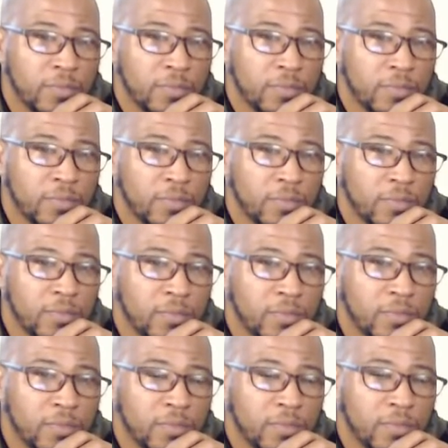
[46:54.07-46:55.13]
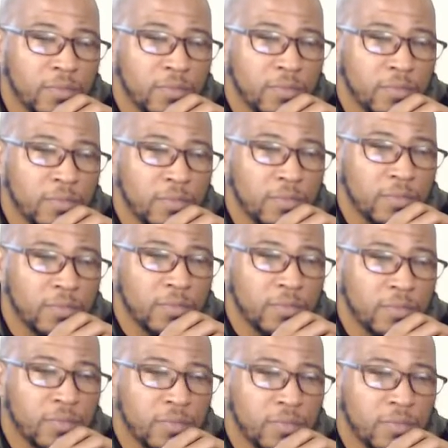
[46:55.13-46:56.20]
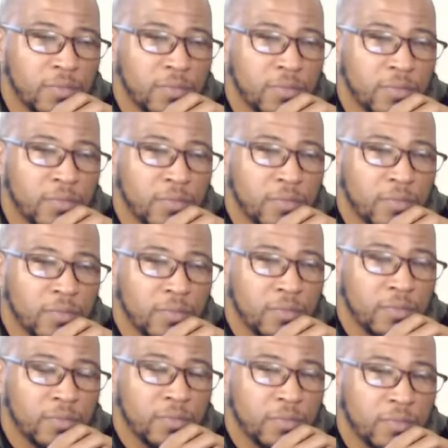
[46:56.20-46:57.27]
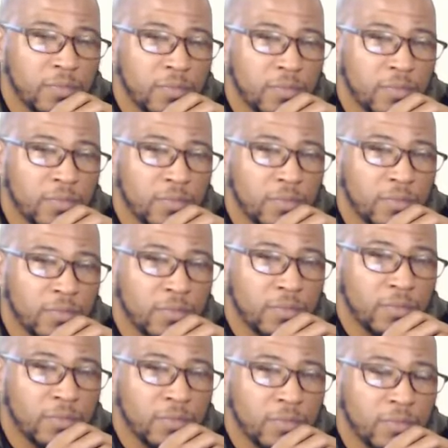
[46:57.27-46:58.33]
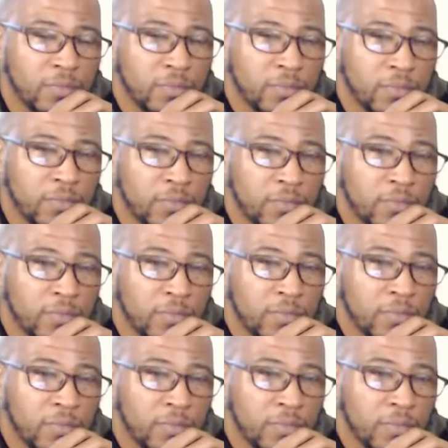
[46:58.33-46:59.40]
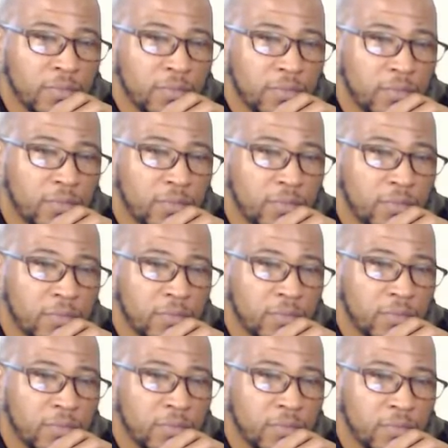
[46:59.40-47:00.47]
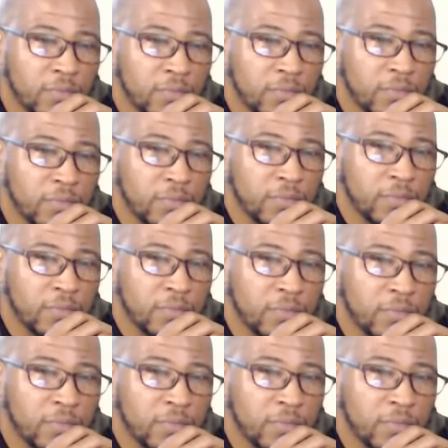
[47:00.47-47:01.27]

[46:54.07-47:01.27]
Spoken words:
[no speech]